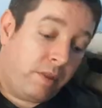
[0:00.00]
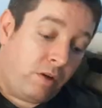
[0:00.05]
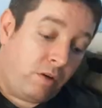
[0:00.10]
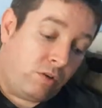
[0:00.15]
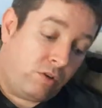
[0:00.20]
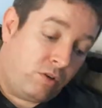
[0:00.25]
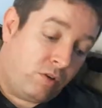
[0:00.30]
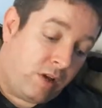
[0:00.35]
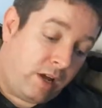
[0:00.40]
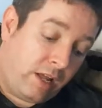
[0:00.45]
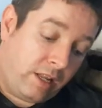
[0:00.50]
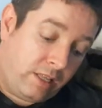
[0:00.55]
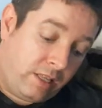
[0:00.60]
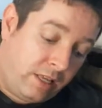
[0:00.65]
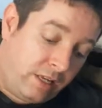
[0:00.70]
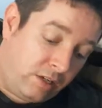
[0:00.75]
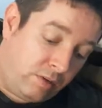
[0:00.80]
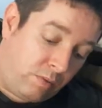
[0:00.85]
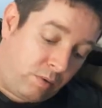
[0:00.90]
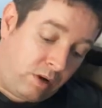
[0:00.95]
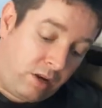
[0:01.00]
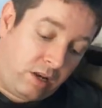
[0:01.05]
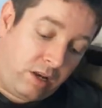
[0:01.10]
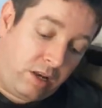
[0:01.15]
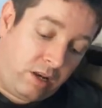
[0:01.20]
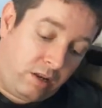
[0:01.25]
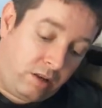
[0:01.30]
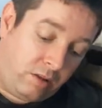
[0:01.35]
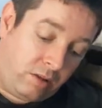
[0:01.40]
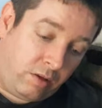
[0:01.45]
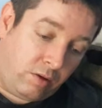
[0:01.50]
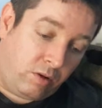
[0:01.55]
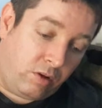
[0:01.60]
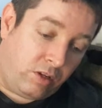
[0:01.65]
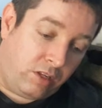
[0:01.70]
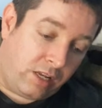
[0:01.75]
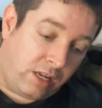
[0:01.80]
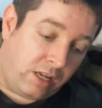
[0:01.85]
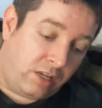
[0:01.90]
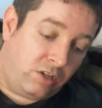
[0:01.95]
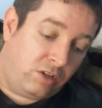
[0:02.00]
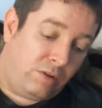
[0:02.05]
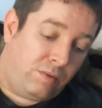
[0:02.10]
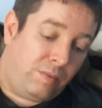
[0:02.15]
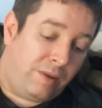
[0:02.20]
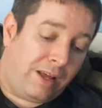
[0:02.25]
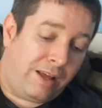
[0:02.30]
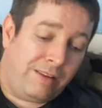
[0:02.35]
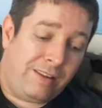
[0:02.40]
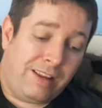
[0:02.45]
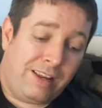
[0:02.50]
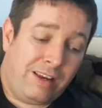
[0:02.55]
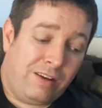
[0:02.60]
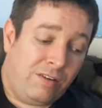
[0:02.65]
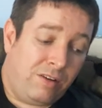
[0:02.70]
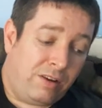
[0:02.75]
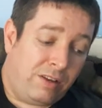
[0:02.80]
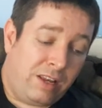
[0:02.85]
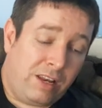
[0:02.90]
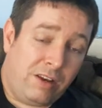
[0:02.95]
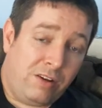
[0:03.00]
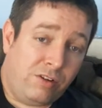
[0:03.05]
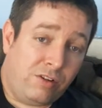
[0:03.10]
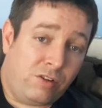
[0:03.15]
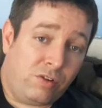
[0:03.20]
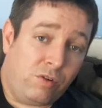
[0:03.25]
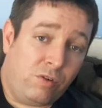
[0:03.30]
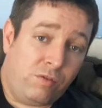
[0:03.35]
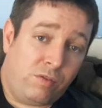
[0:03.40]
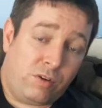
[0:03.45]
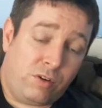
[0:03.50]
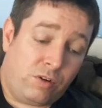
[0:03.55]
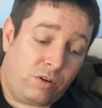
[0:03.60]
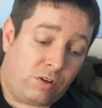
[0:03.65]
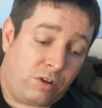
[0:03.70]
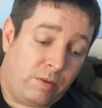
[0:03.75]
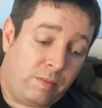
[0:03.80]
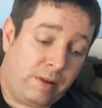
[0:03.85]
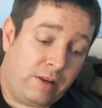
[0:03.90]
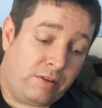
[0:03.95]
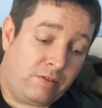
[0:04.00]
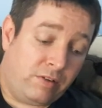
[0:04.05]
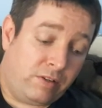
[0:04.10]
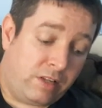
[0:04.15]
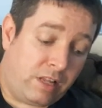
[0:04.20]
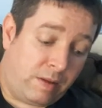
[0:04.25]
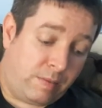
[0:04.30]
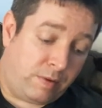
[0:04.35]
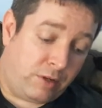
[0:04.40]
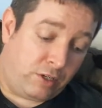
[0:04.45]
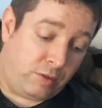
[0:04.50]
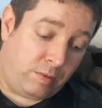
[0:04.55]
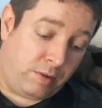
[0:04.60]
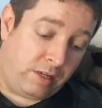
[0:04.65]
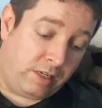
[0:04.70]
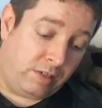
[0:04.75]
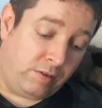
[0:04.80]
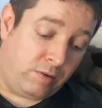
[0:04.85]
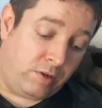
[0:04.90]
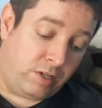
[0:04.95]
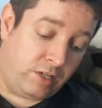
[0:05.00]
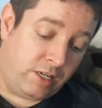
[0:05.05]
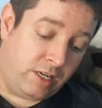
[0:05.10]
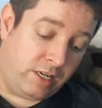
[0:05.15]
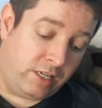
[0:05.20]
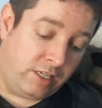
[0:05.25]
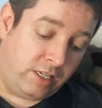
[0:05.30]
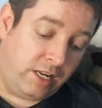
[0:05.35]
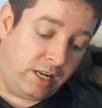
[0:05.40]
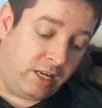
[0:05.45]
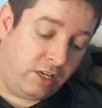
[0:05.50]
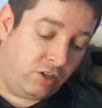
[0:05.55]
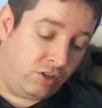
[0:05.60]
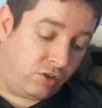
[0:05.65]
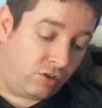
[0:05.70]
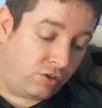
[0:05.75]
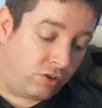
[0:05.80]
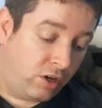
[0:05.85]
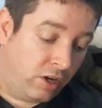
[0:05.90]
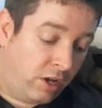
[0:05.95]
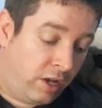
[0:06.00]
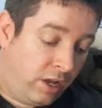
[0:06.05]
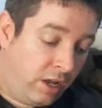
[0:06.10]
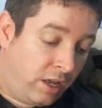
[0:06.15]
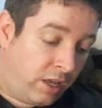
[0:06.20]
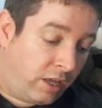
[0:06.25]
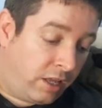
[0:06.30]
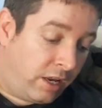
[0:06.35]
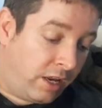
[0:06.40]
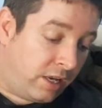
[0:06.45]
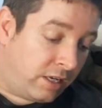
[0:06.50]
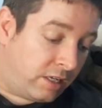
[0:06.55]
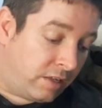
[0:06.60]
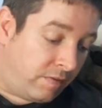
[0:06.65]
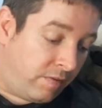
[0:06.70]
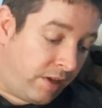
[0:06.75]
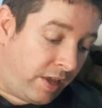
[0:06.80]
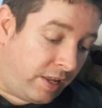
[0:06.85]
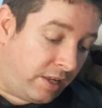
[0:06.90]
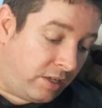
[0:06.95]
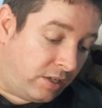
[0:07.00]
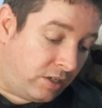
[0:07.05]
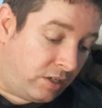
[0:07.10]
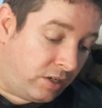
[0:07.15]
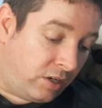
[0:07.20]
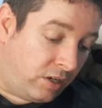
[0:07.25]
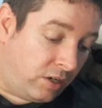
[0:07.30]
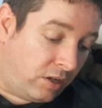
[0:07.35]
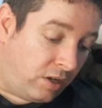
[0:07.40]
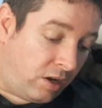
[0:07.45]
they also had this one that looked actually, I didn't really go for documentaries that much, but this one says Nature's Greatest Events.